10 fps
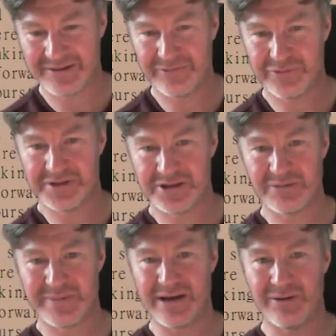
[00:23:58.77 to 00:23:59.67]
we zoom
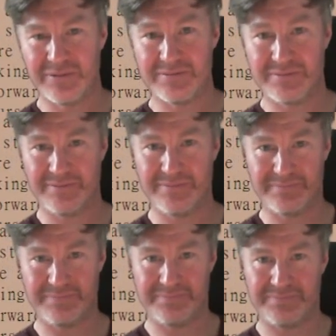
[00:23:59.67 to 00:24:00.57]
out
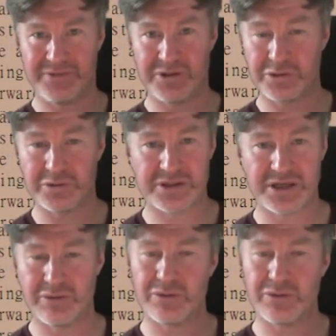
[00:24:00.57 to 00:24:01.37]
to torso, or